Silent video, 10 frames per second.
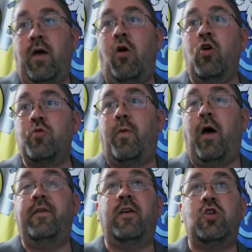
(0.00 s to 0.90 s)
orange
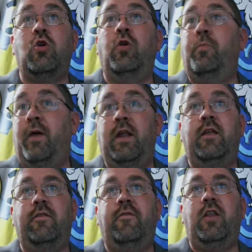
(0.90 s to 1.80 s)
pies I showed at the beginning of
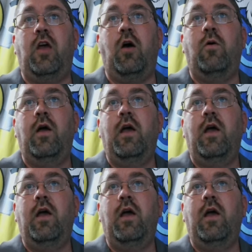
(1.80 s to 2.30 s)
the video,